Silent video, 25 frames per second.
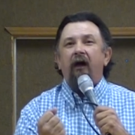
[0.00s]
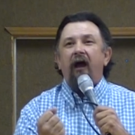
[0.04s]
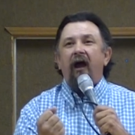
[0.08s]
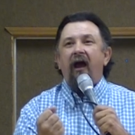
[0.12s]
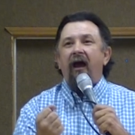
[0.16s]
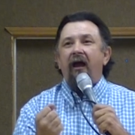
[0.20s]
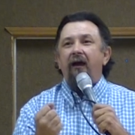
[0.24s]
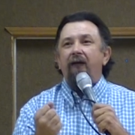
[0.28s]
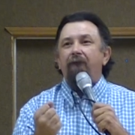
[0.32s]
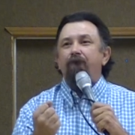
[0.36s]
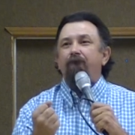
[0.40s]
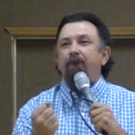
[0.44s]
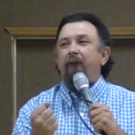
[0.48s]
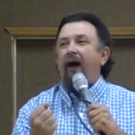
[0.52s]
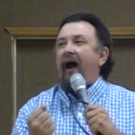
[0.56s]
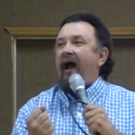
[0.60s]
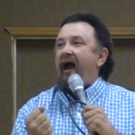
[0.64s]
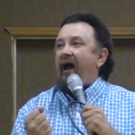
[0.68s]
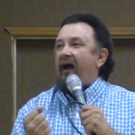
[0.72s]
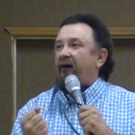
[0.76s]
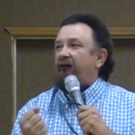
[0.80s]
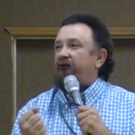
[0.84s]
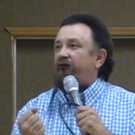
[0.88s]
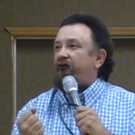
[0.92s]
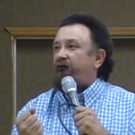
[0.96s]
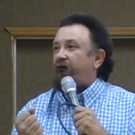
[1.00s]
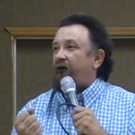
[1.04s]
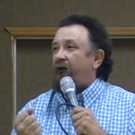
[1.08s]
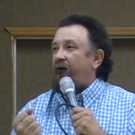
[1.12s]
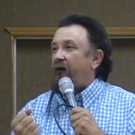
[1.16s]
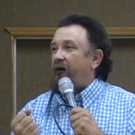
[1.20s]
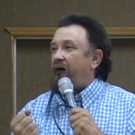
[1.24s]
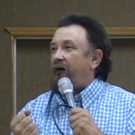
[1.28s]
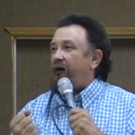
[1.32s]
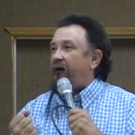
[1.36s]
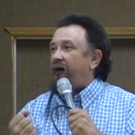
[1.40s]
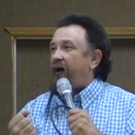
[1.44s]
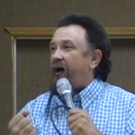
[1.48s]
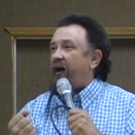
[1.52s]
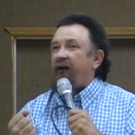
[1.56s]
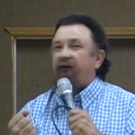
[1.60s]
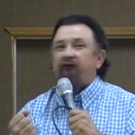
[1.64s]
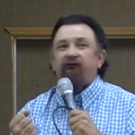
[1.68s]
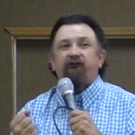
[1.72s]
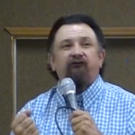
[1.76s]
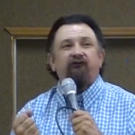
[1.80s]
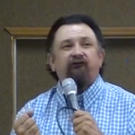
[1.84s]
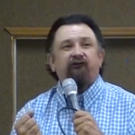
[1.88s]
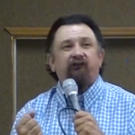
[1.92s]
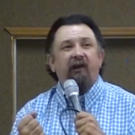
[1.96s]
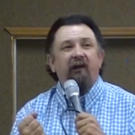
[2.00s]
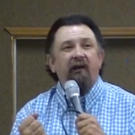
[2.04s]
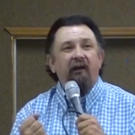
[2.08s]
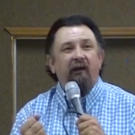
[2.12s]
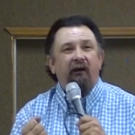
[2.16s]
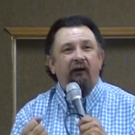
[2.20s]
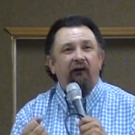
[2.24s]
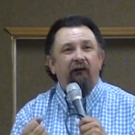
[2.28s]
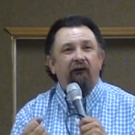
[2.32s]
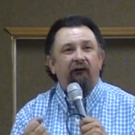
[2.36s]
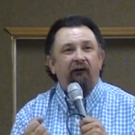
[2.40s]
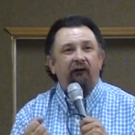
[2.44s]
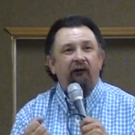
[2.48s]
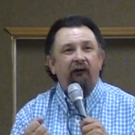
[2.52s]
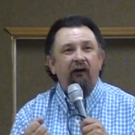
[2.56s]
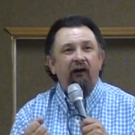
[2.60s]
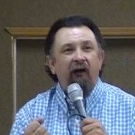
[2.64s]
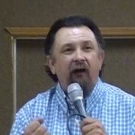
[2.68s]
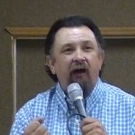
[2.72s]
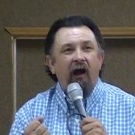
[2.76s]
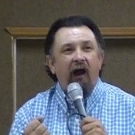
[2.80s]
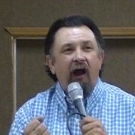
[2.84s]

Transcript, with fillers: and backslid and sinned